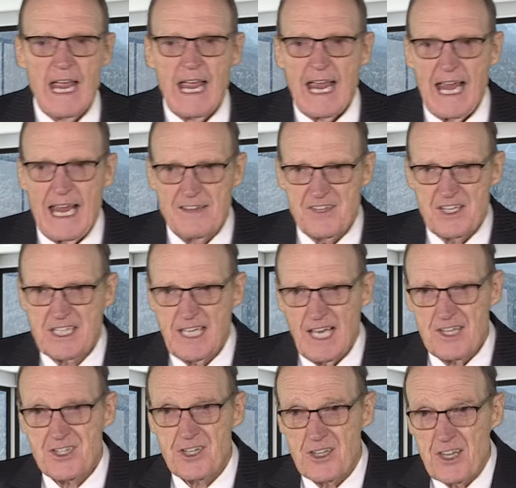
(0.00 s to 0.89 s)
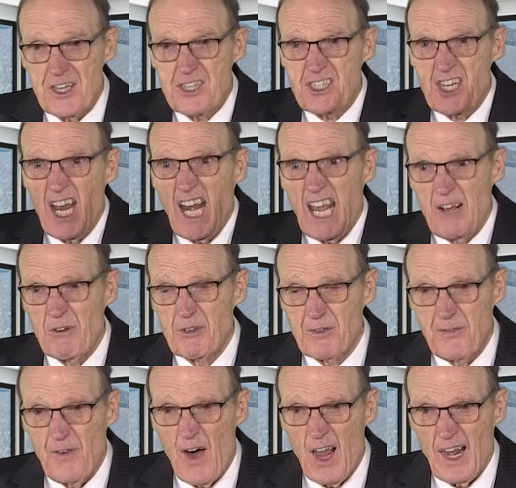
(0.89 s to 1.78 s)
In the kitchen, the ceiling was
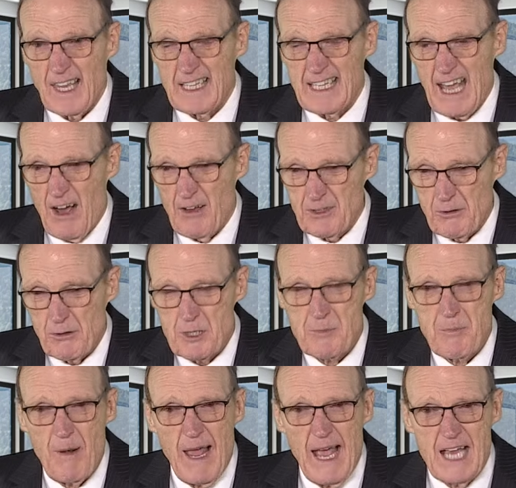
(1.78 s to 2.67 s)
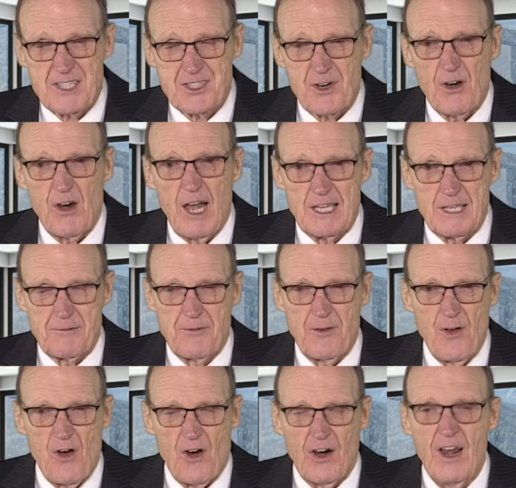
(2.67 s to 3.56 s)
falling down. There was plaster on the
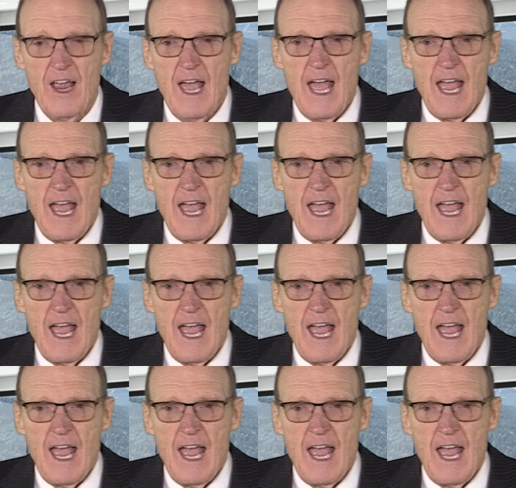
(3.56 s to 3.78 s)
floor.